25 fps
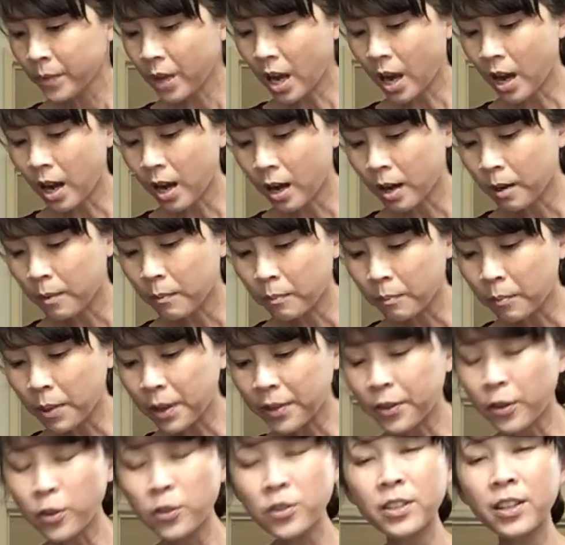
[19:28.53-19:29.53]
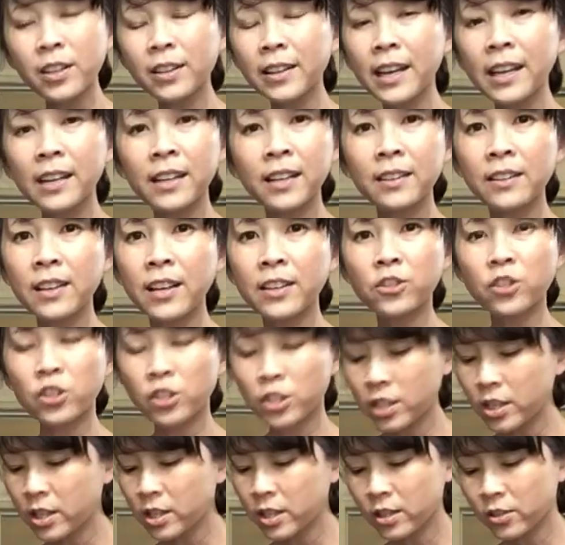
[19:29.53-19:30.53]
but there's a lady that
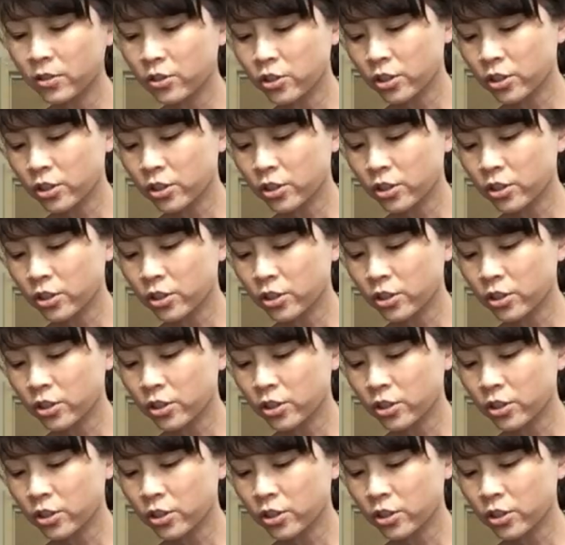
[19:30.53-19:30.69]
she is